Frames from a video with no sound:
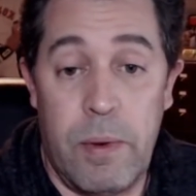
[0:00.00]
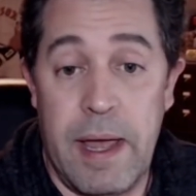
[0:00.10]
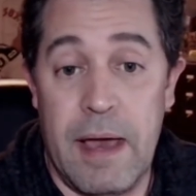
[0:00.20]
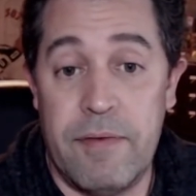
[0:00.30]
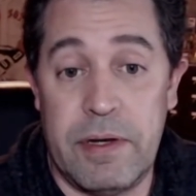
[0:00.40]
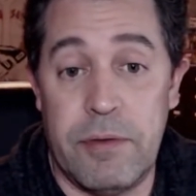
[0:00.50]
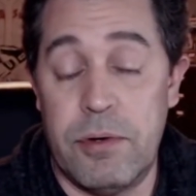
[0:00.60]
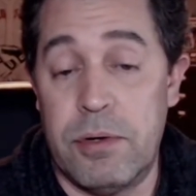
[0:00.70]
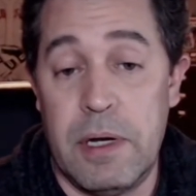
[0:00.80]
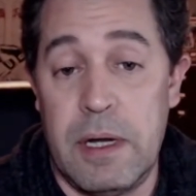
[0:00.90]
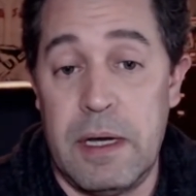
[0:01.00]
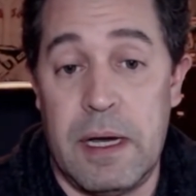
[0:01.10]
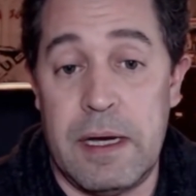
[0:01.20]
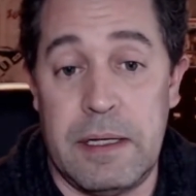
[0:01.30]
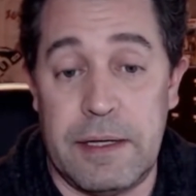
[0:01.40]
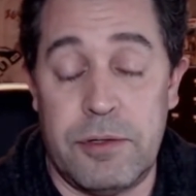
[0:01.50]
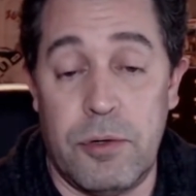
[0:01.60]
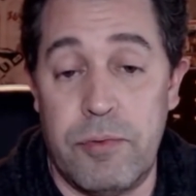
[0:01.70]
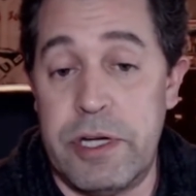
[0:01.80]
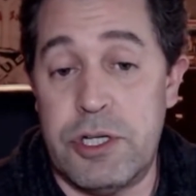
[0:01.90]
We have another
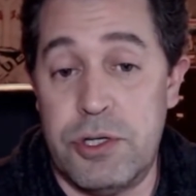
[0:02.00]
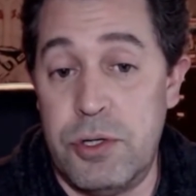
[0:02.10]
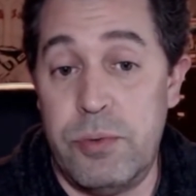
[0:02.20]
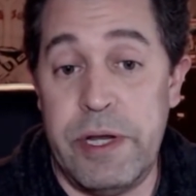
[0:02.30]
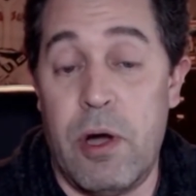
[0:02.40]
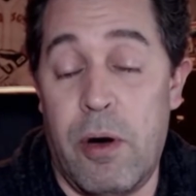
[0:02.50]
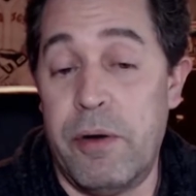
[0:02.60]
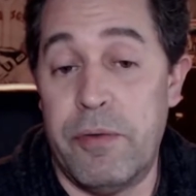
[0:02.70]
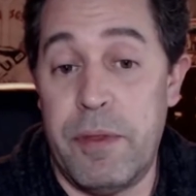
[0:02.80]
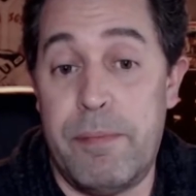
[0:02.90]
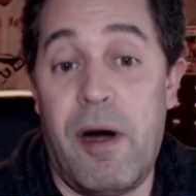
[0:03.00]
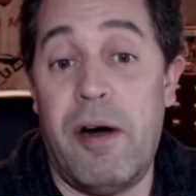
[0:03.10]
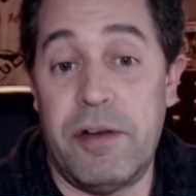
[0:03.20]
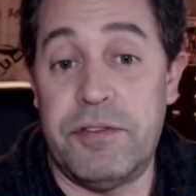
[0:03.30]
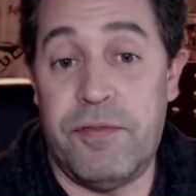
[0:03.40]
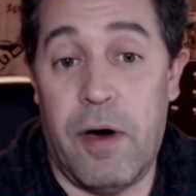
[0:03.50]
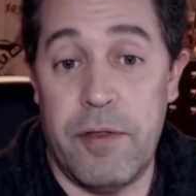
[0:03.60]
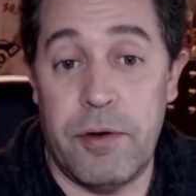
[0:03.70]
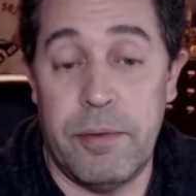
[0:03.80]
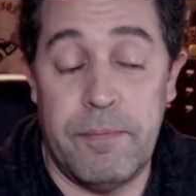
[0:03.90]
collector, Rich, who we call the Boggs
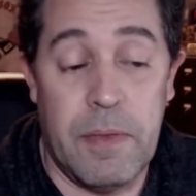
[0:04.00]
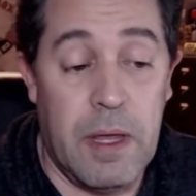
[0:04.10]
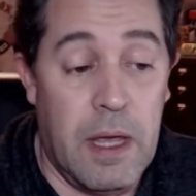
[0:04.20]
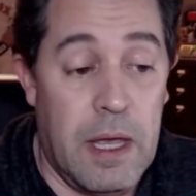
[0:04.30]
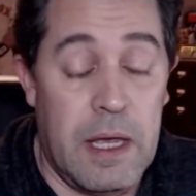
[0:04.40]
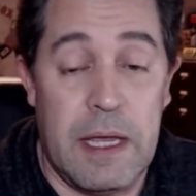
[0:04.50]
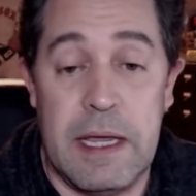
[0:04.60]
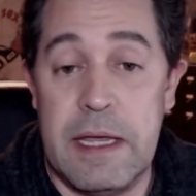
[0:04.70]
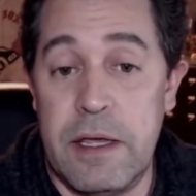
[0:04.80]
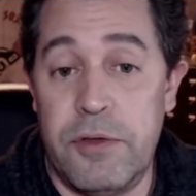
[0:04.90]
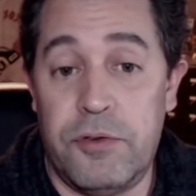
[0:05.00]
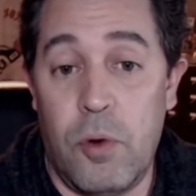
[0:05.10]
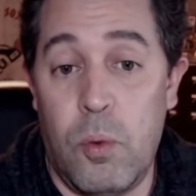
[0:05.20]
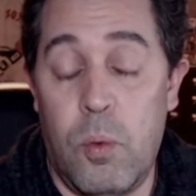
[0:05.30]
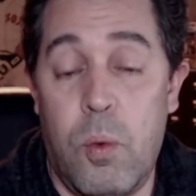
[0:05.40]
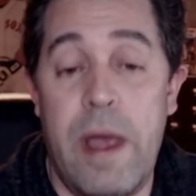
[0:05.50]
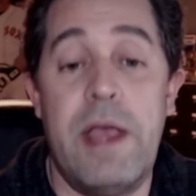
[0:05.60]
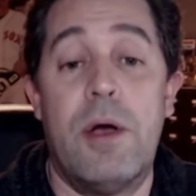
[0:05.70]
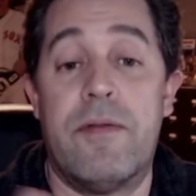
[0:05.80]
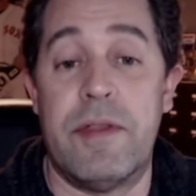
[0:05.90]
Father. He is
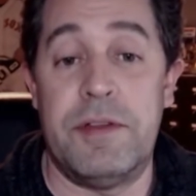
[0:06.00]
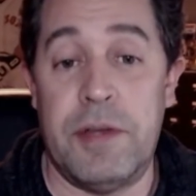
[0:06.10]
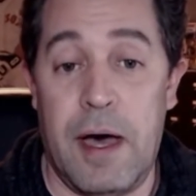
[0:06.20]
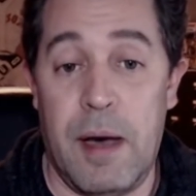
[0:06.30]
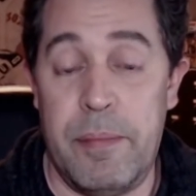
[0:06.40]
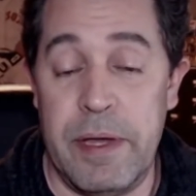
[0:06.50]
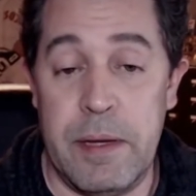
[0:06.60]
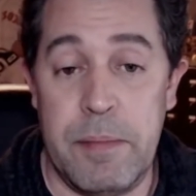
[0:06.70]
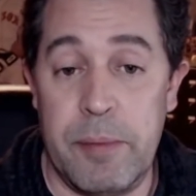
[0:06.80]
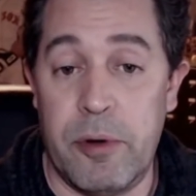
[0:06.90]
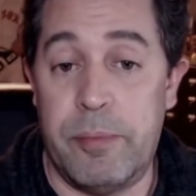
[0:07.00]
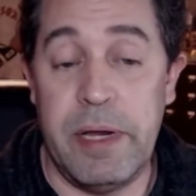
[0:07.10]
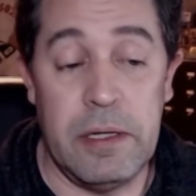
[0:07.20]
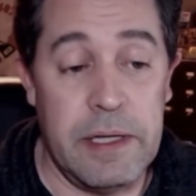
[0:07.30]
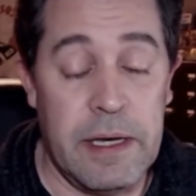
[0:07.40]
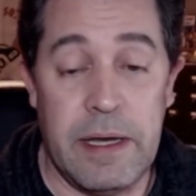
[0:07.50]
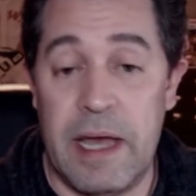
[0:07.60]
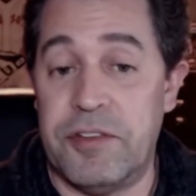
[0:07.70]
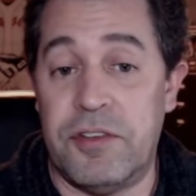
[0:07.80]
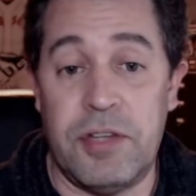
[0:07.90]
way over the top in memorabilia,
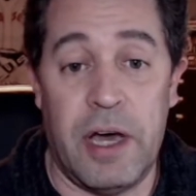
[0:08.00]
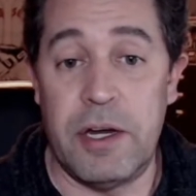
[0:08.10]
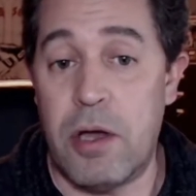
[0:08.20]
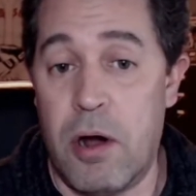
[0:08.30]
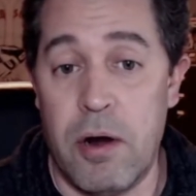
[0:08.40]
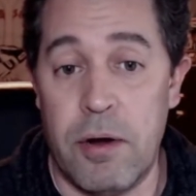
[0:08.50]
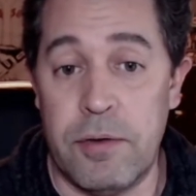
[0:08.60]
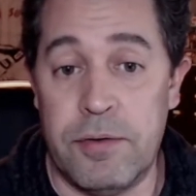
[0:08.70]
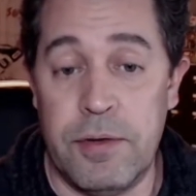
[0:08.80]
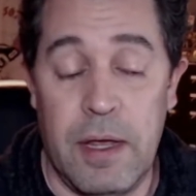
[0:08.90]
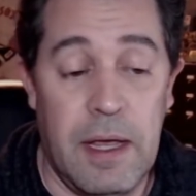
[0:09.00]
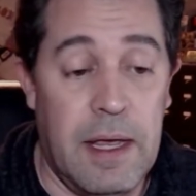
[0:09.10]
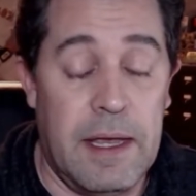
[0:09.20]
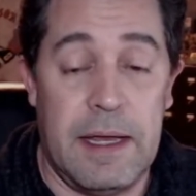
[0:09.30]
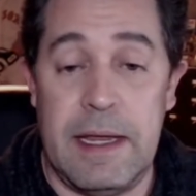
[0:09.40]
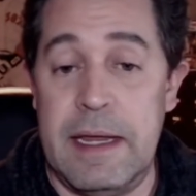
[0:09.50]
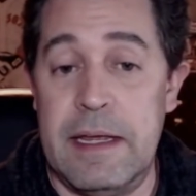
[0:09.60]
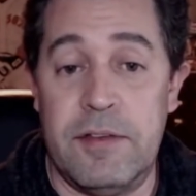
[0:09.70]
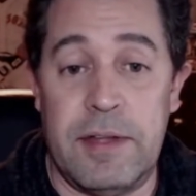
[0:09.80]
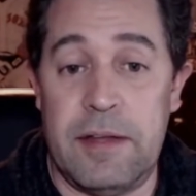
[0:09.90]
has a ton of cards.
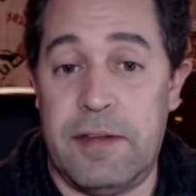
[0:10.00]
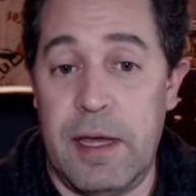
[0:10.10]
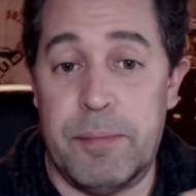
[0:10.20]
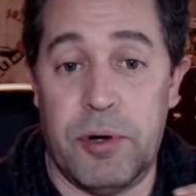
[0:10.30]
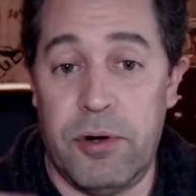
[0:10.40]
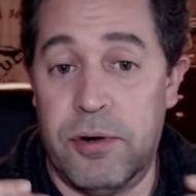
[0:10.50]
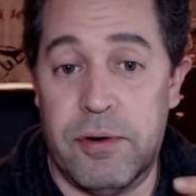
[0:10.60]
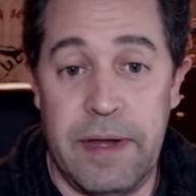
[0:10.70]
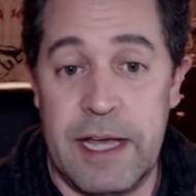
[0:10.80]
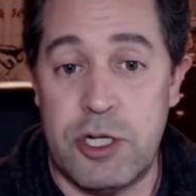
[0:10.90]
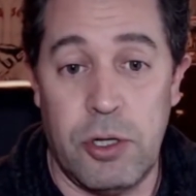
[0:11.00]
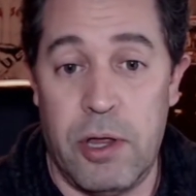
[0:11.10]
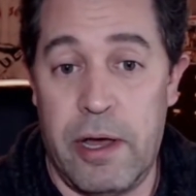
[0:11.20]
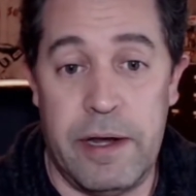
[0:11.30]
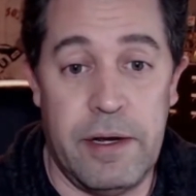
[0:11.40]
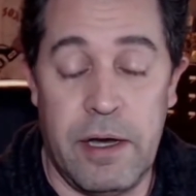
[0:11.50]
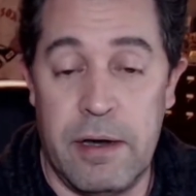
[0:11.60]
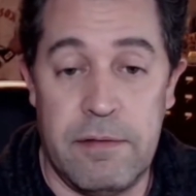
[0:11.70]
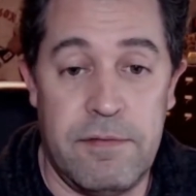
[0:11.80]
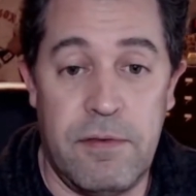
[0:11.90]
He is at the upper echelon
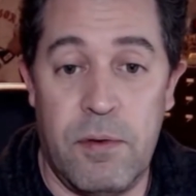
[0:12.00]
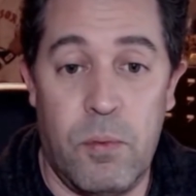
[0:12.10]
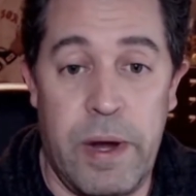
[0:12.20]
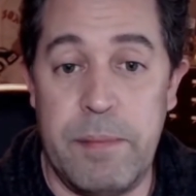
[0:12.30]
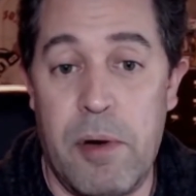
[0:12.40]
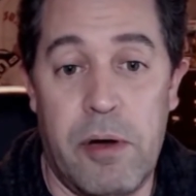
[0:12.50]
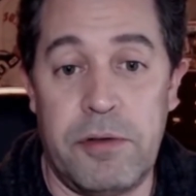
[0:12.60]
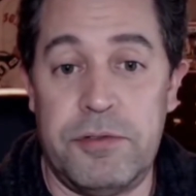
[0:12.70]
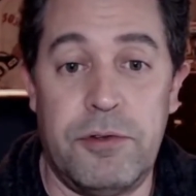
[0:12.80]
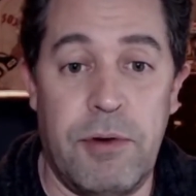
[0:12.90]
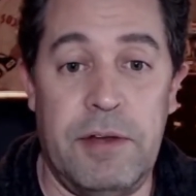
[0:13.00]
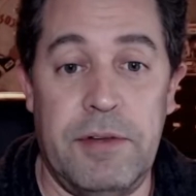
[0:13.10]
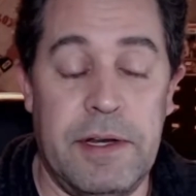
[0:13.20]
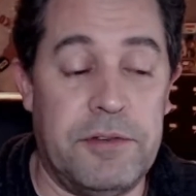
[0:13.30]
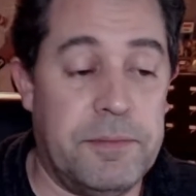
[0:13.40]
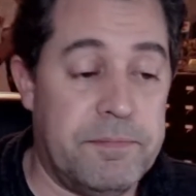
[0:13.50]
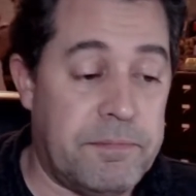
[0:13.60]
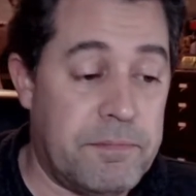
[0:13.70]
of Wade Boggs craziness.